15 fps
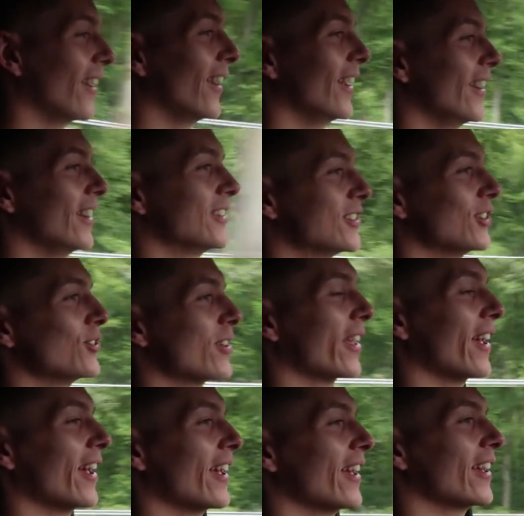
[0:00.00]
Uh, it's
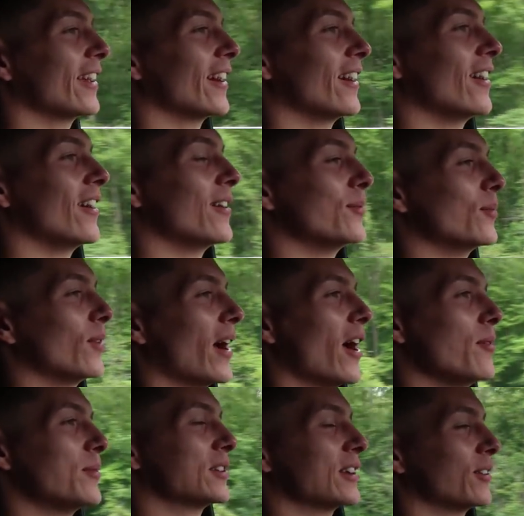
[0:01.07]
okay. Um,
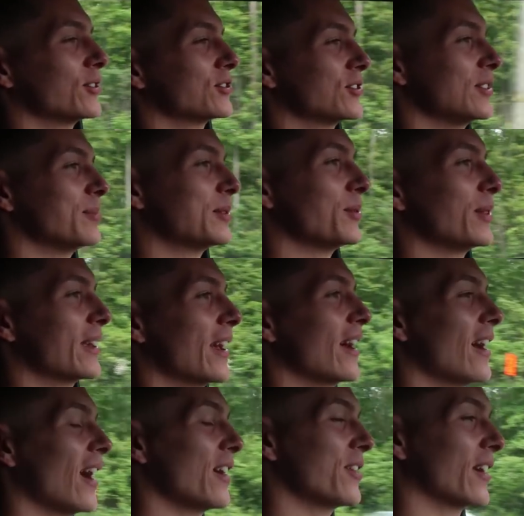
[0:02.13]
how much hours sleep did we
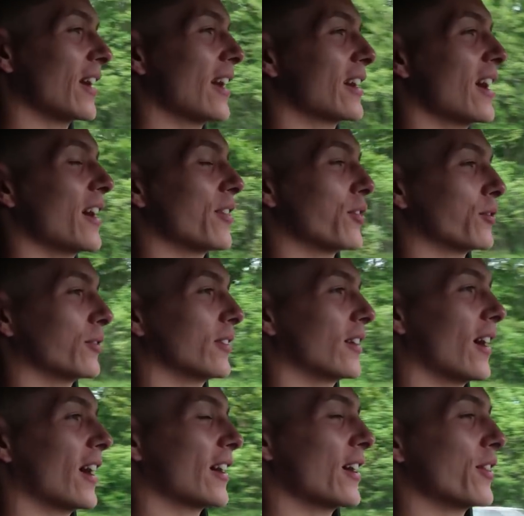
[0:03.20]
get? I, I, got, I got two,
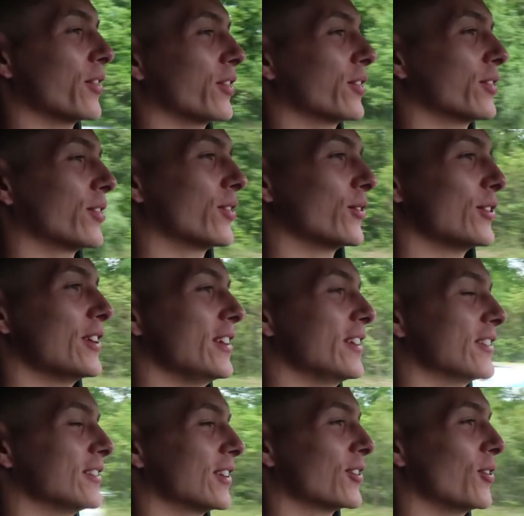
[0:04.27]
you I got three. Three.
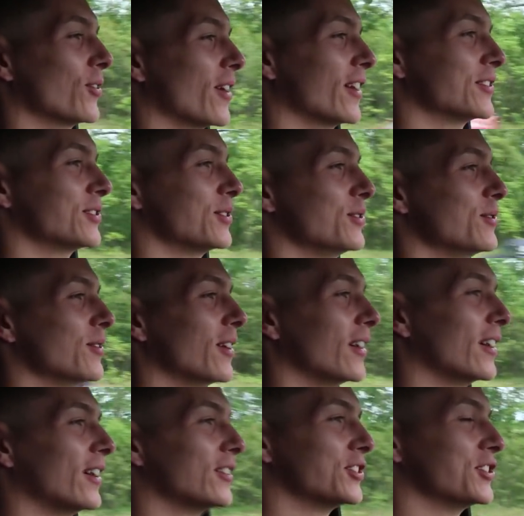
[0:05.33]
Nicole got two.
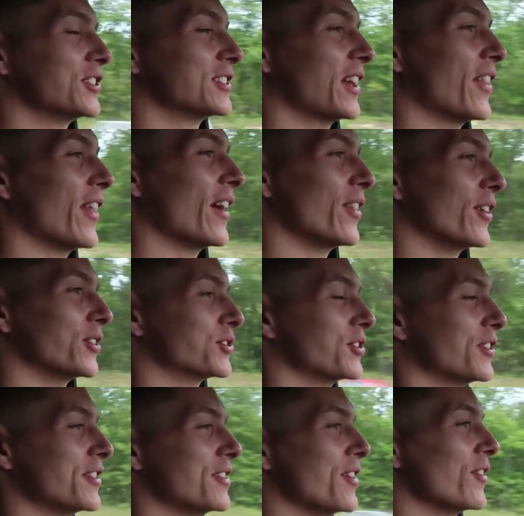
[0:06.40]
She just said that though, so
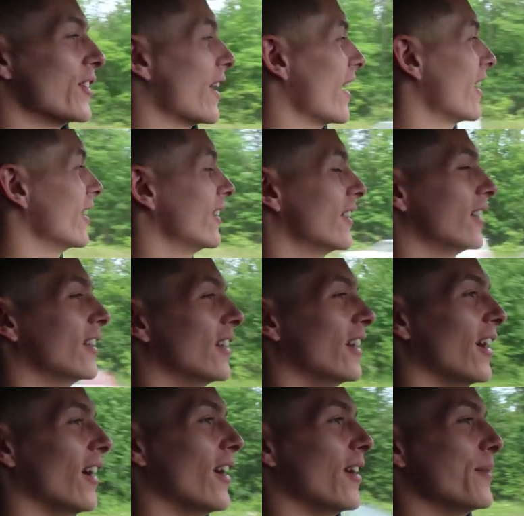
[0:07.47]
you already know that.
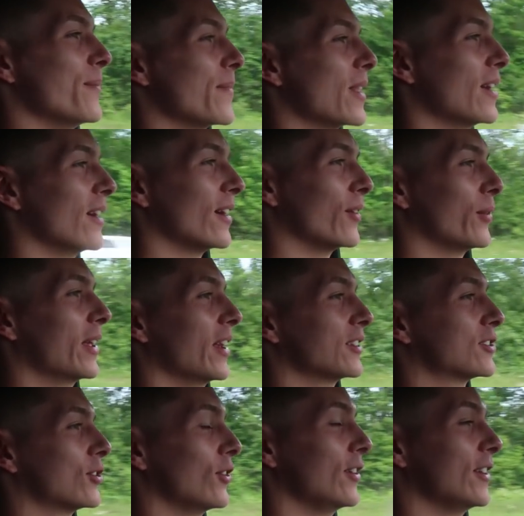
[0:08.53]
Um, we got
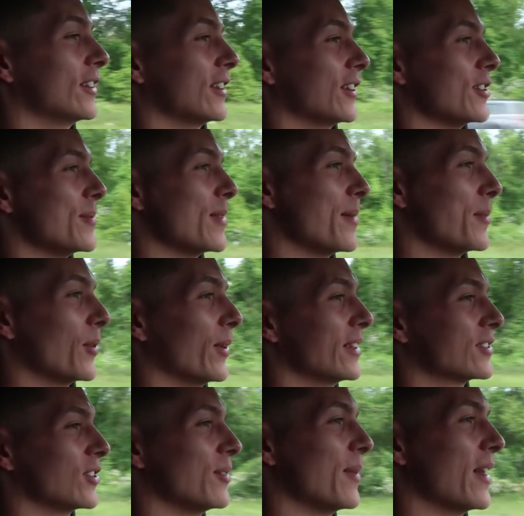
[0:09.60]
a story to tell you, but I'm gonna
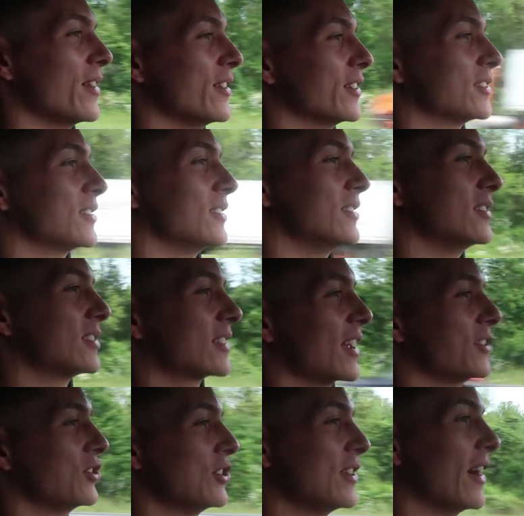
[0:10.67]
wait until I'm out of this
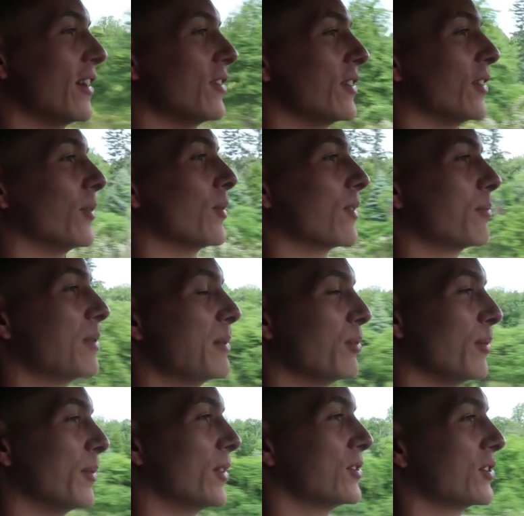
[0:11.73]
sketchy downhill with
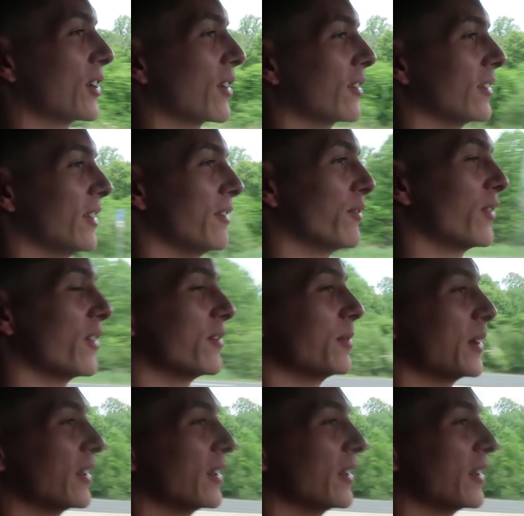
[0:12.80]
people merging in front of